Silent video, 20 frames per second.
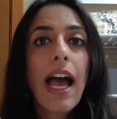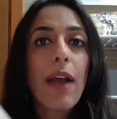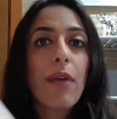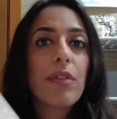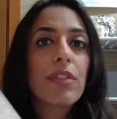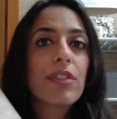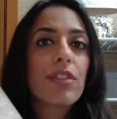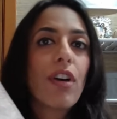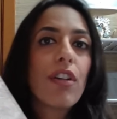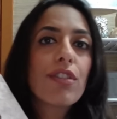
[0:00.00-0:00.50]
I
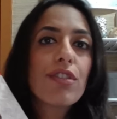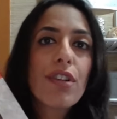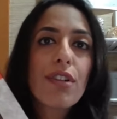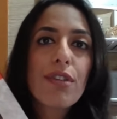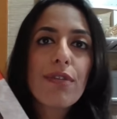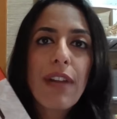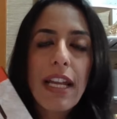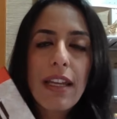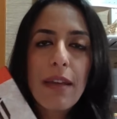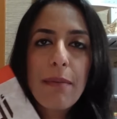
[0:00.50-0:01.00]
would also
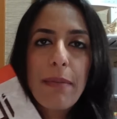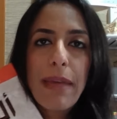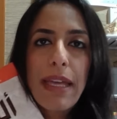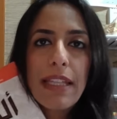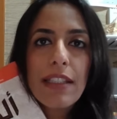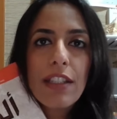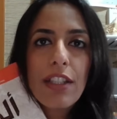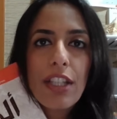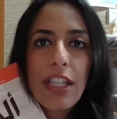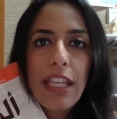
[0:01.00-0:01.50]

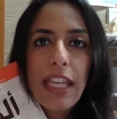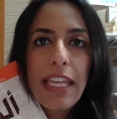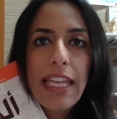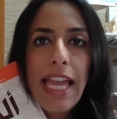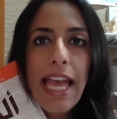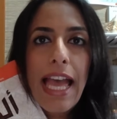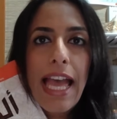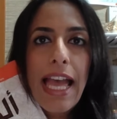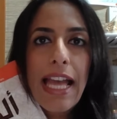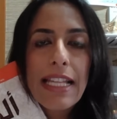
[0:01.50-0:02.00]
recommend looking
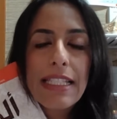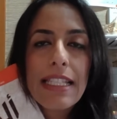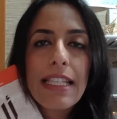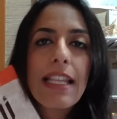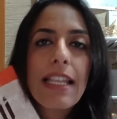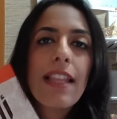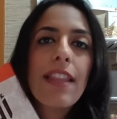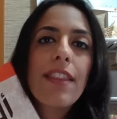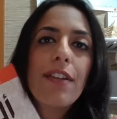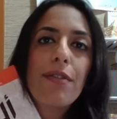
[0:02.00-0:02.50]
at
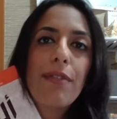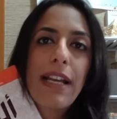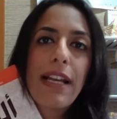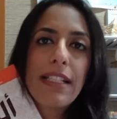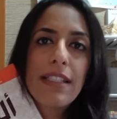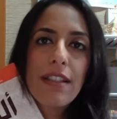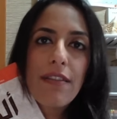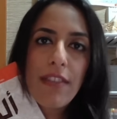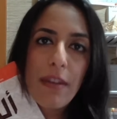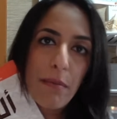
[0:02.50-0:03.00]
the
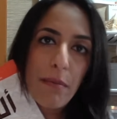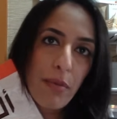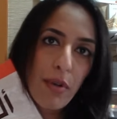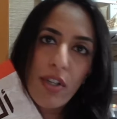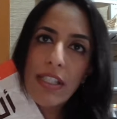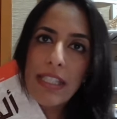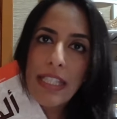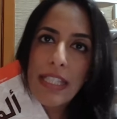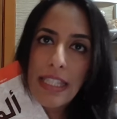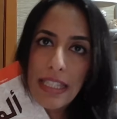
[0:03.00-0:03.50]
rest of the
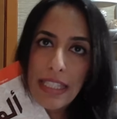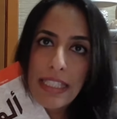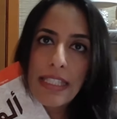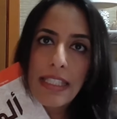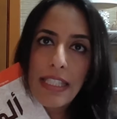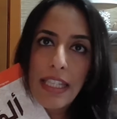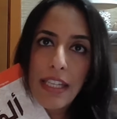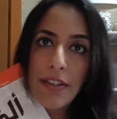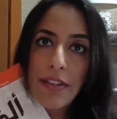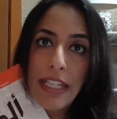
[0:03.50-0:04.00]
books in this
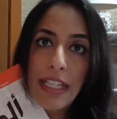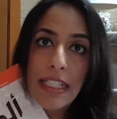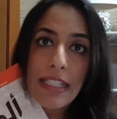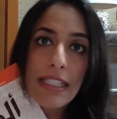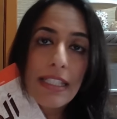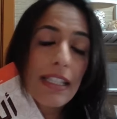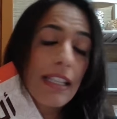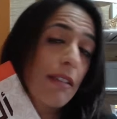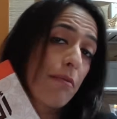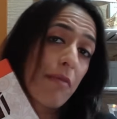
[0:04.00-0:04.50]

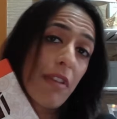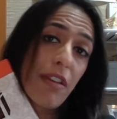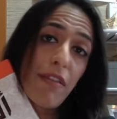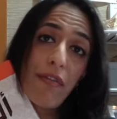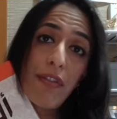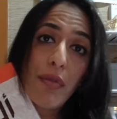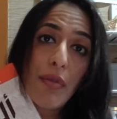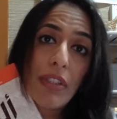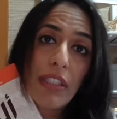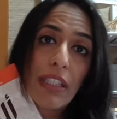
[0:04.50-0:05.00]
series. If
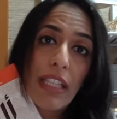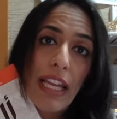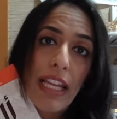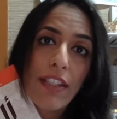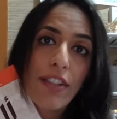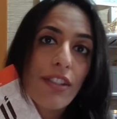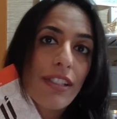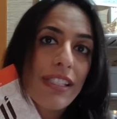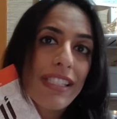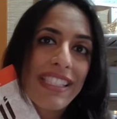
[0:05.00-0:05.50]
you would
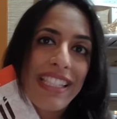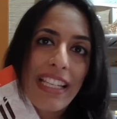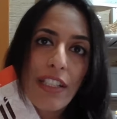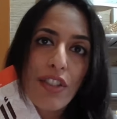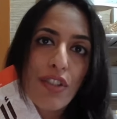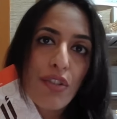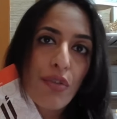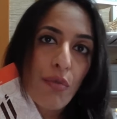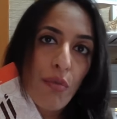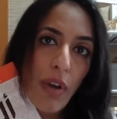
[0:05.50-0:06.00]
like to stick
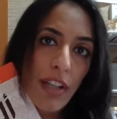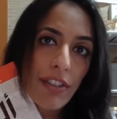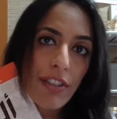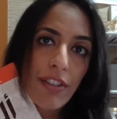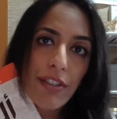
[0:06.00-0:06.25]
to one